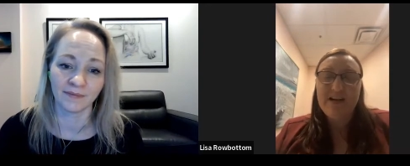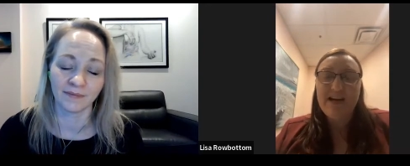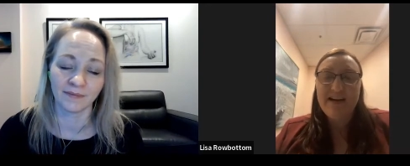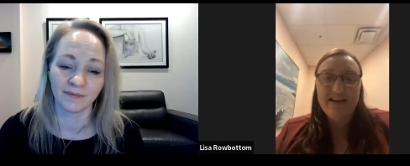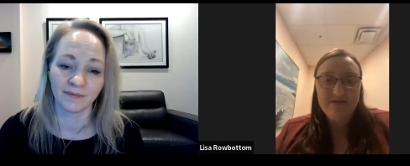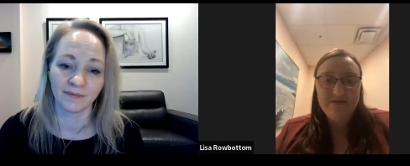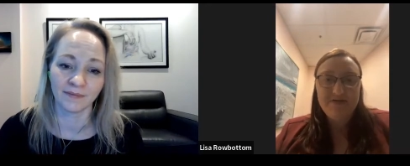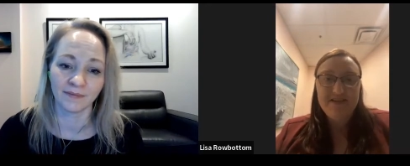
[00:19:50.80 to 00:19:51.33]

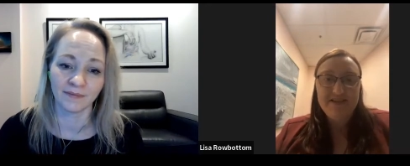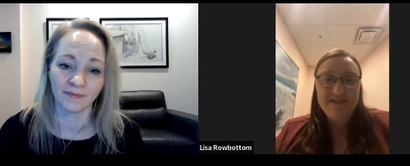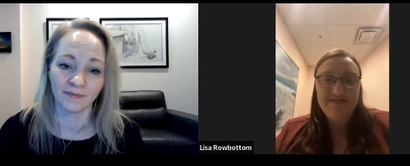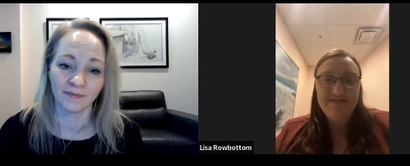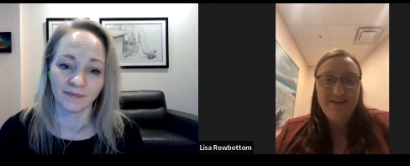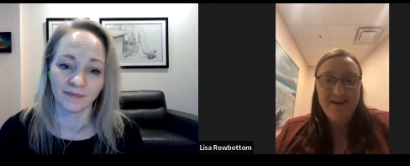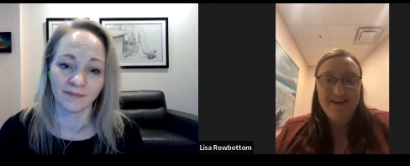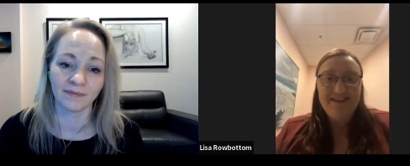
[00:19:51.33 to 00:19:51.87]
Speaker 1: diagnoses
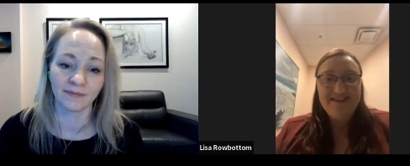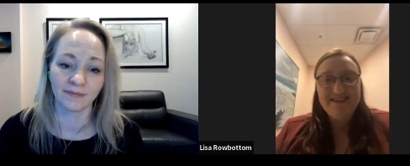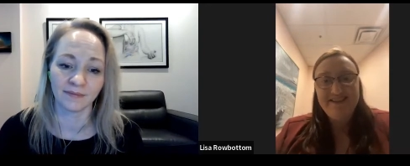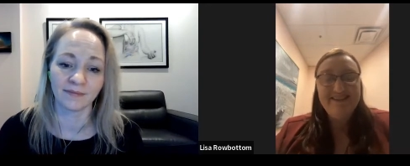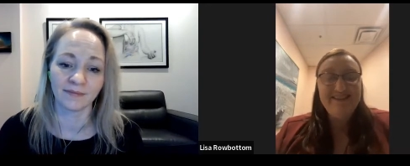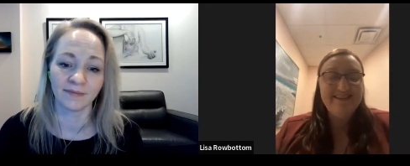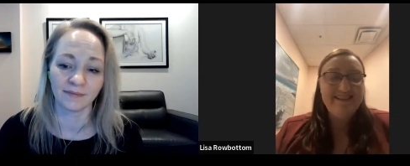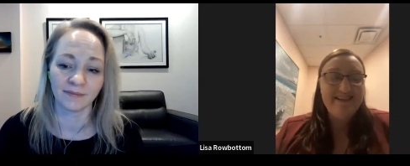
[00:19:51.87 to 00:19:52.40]
face, and
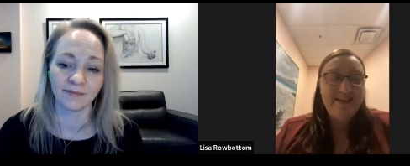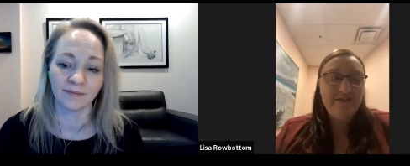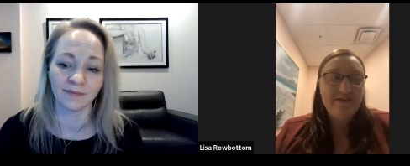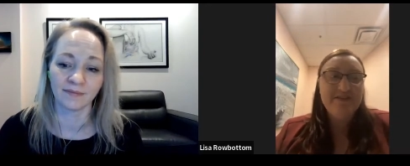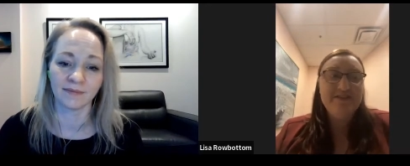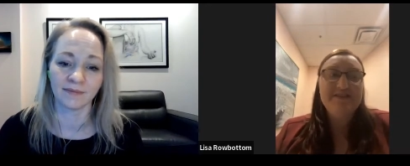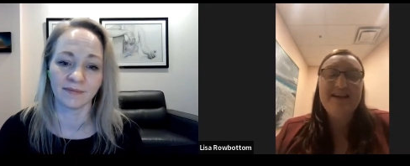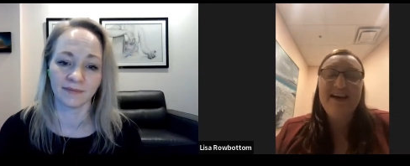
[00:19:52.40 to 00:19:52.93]
this is another
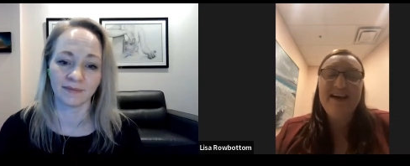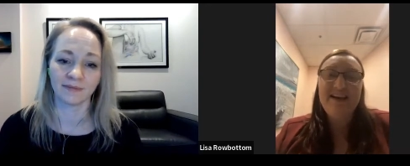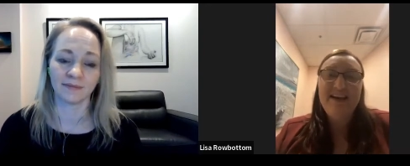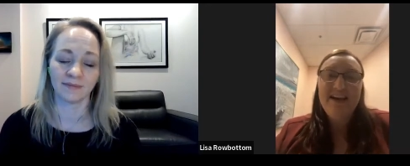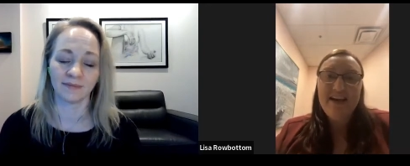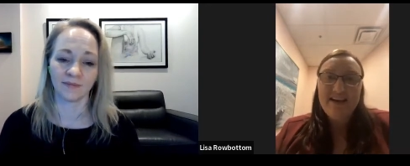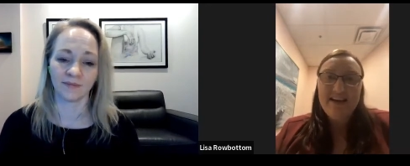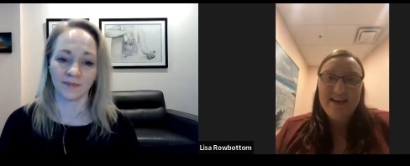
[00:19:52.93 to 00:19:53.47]
aside,
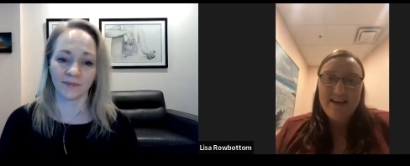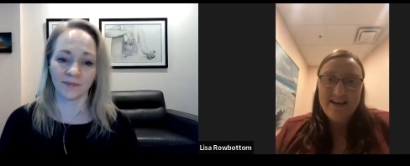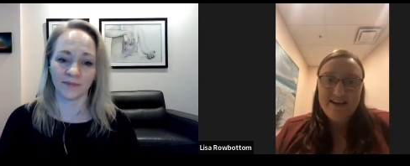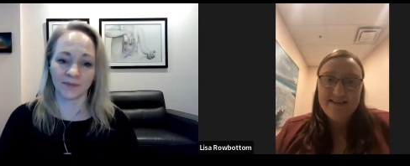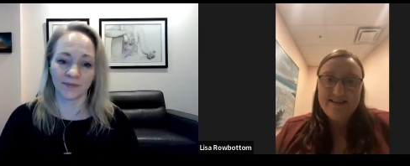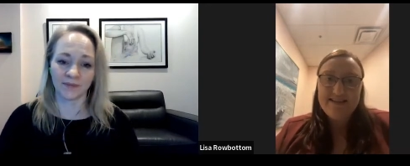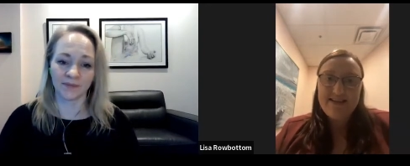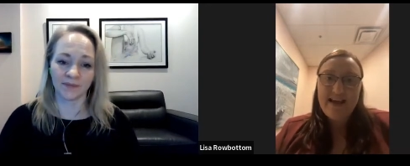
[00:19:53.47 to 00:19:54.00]

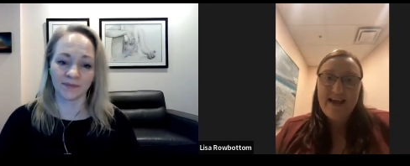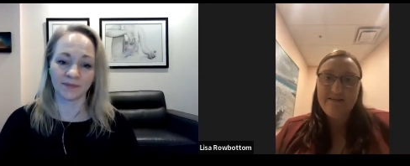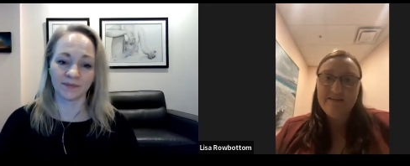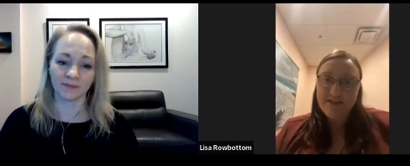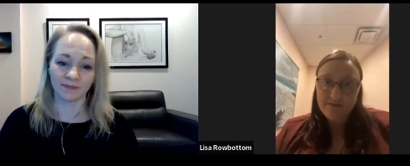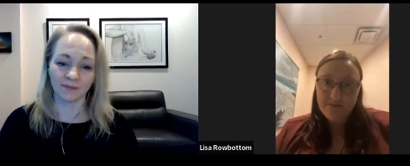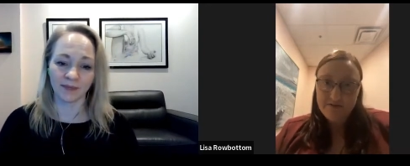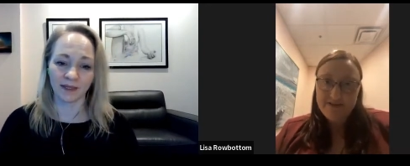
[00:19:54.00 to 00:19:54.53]
is how
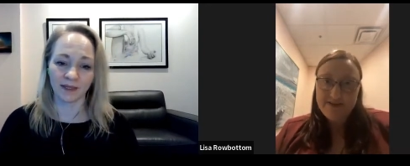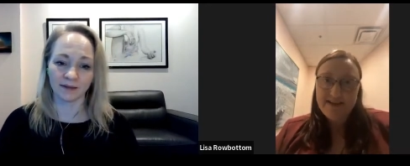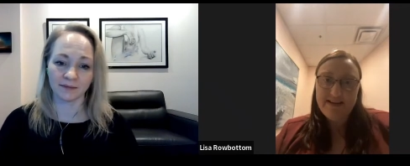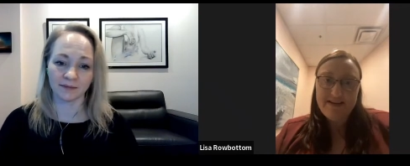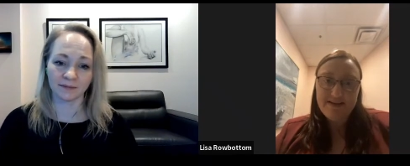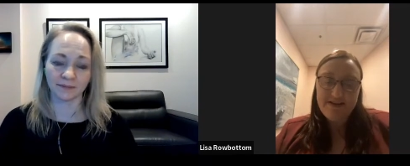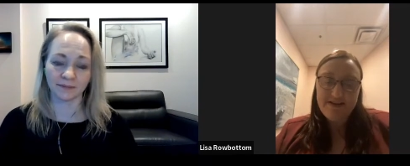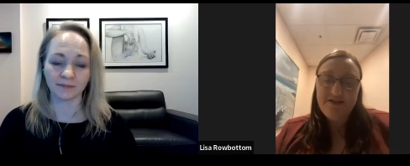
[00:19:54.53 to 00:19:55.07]
it's
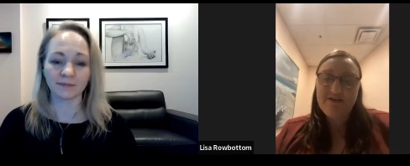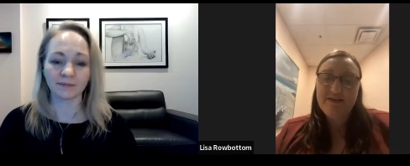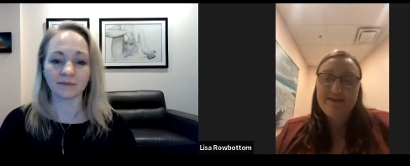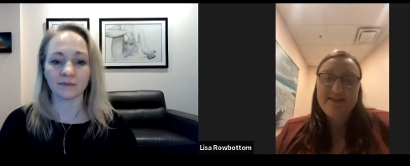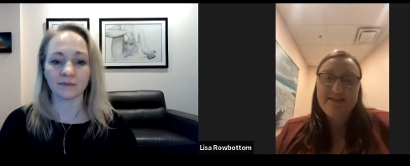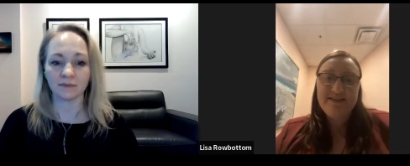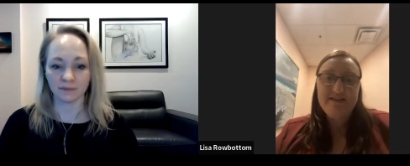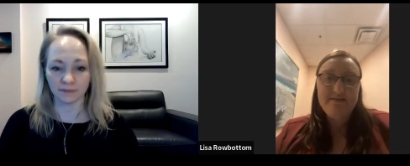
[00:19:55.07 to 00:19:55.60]
presented to
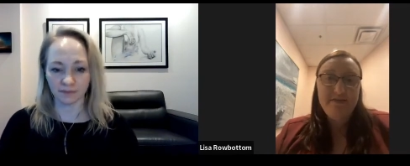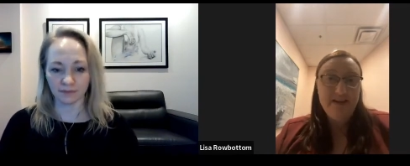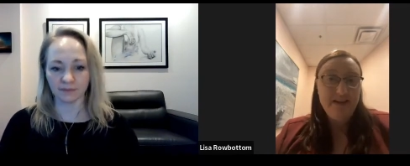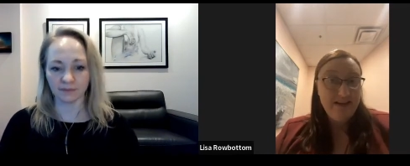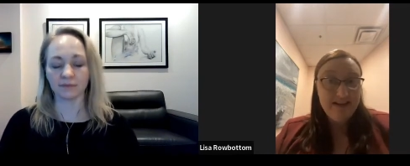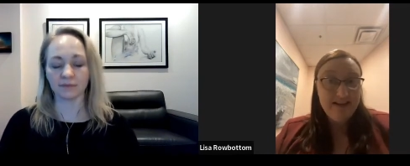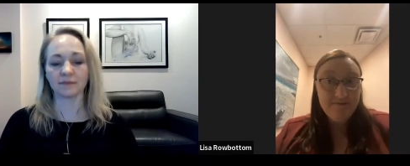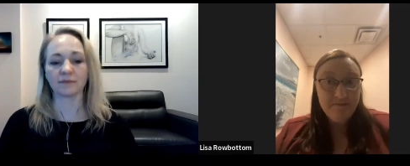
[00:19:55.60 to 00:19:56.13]
us in the
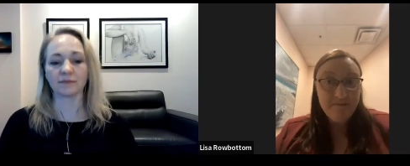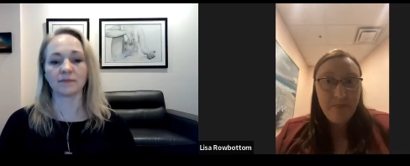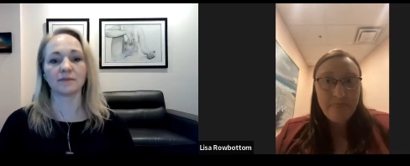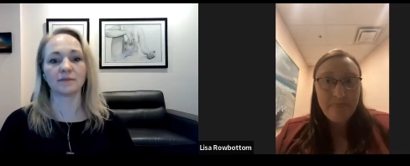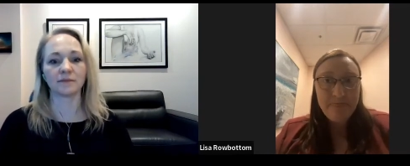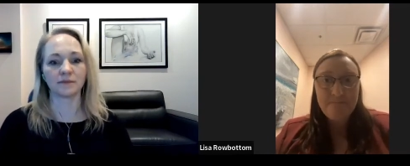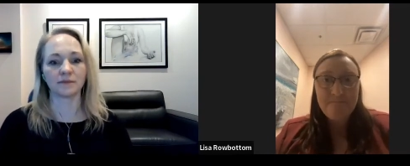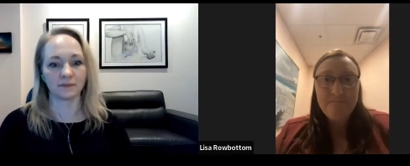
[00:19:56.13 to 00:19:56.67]
media
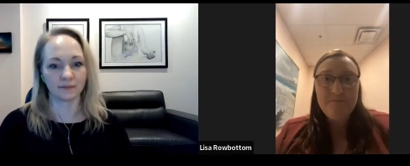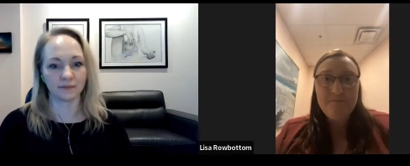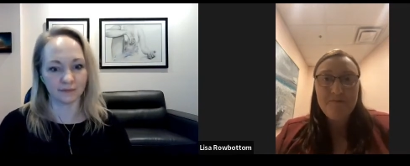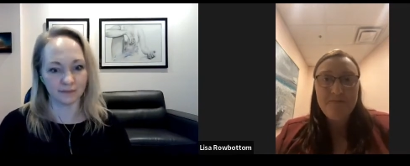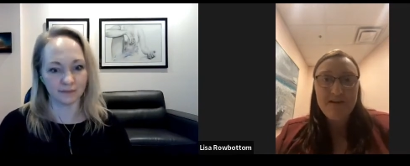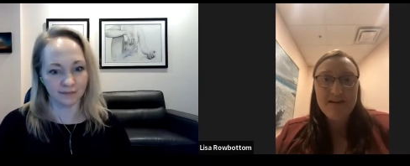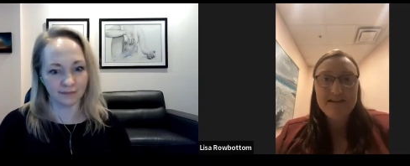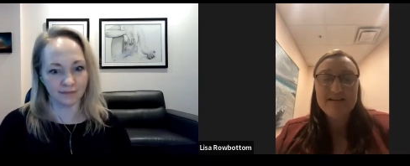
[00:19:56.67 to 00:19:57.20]

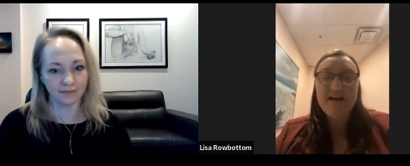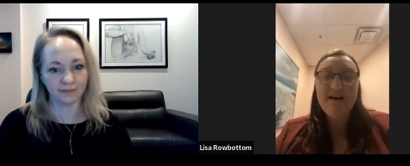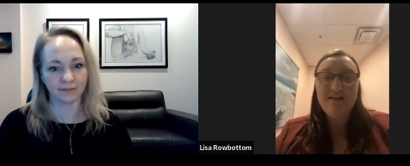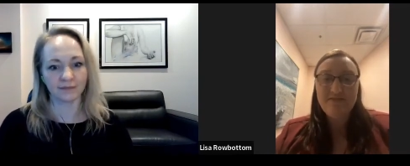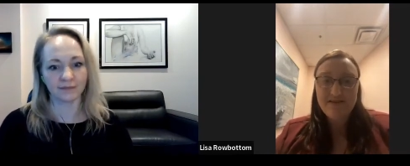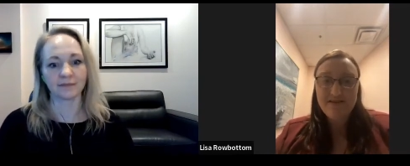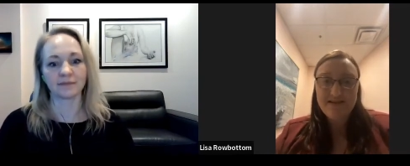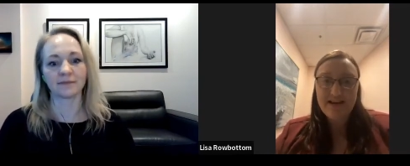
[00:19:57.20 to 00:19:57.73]
because
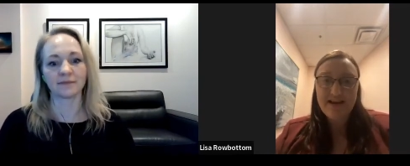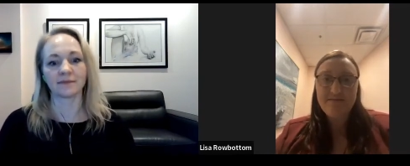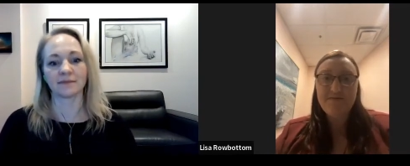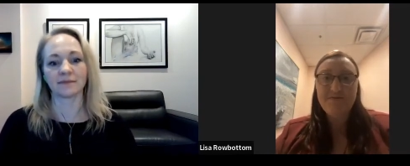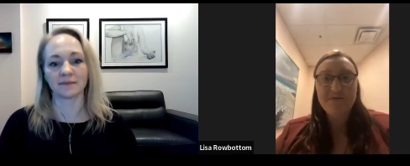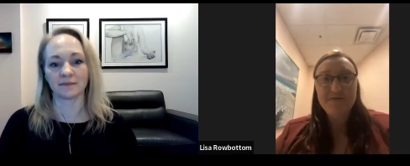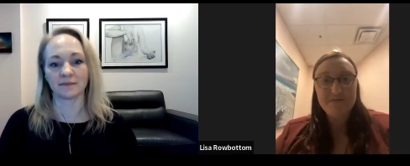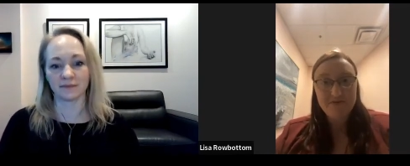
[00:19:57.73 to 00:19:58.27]
oftentimes
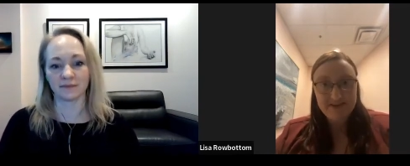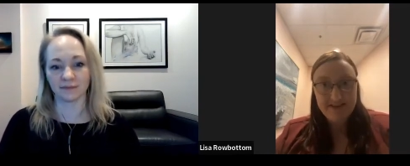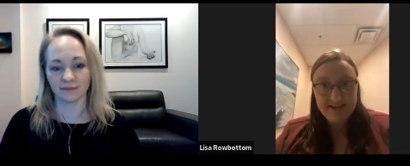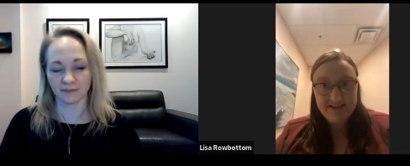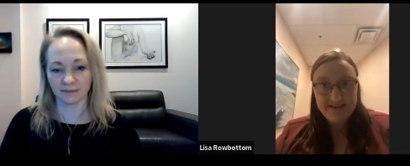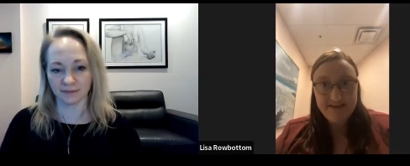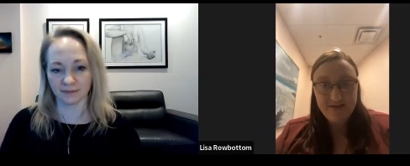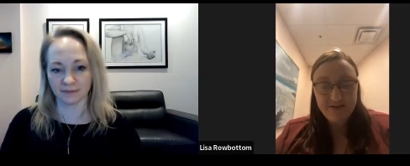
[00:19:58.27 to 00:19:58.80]
what's
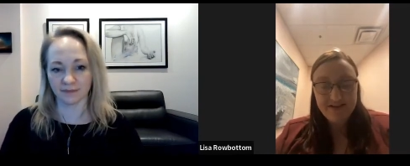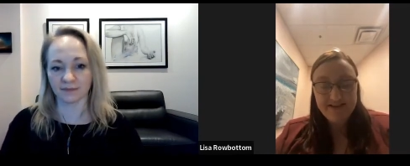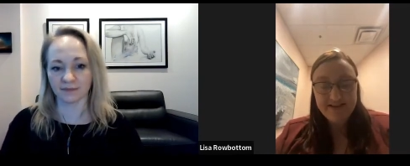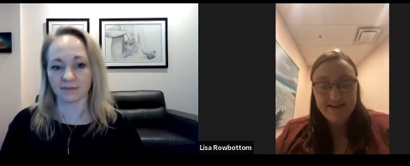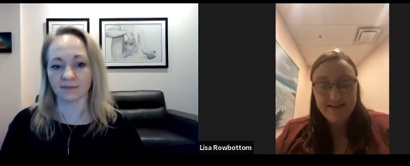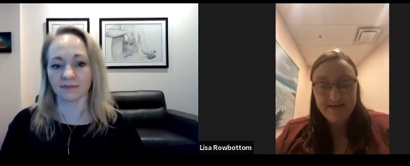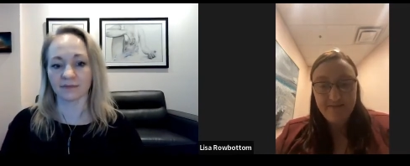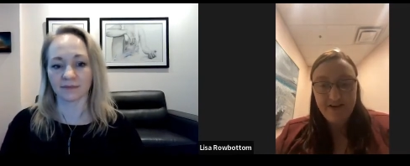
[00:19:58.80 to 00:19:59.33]
presented to us
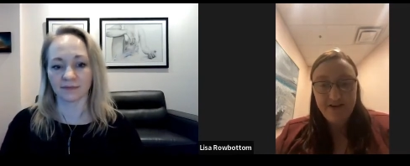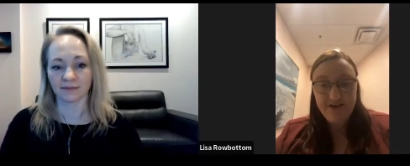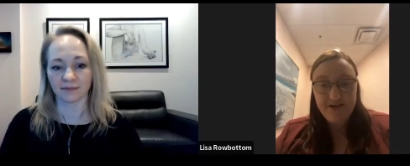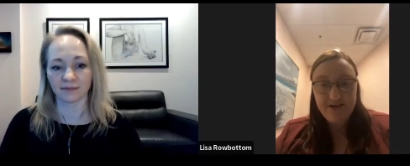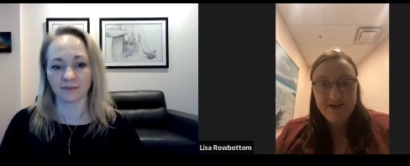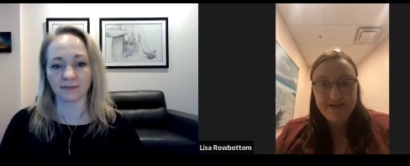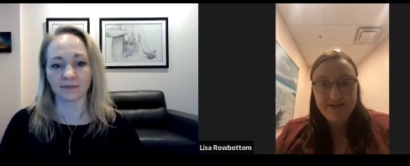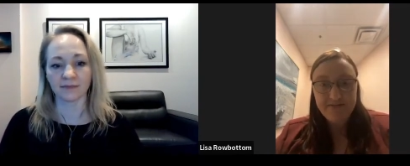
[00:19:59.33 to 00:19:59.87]
in the media
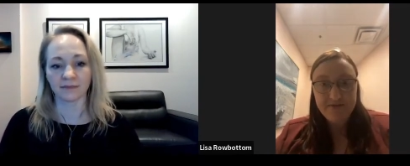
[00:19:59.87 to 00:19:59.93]
is